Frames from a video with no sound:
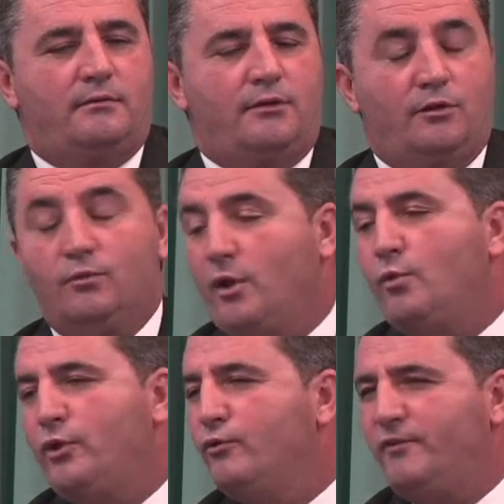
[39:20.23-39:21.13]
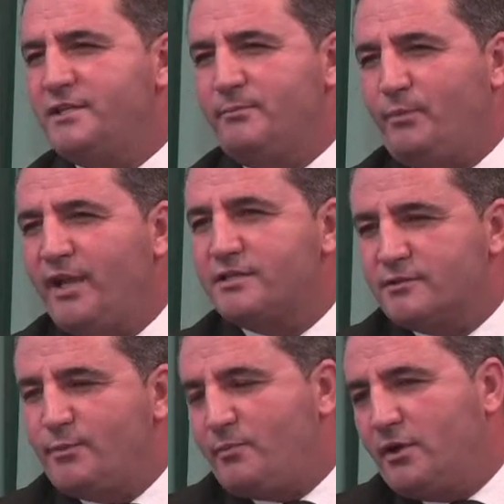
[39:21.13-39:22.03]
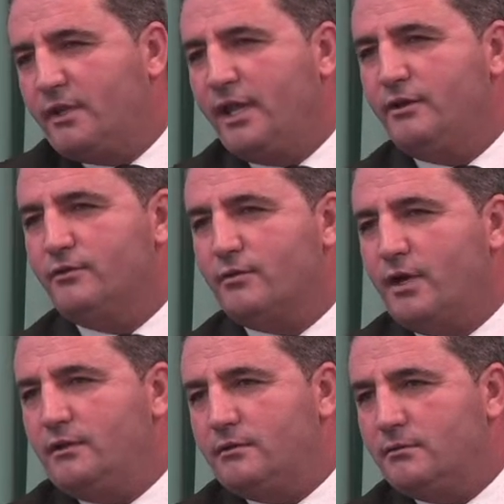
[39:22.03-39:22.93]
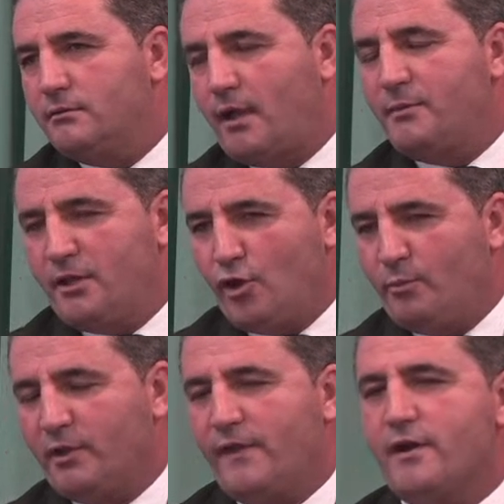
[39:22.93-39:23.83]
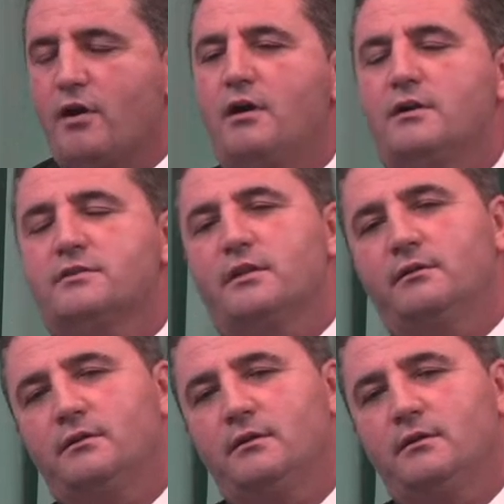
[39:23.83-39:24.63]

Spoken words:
when you visit places, people tell you, right? I mean, they open their hearts, and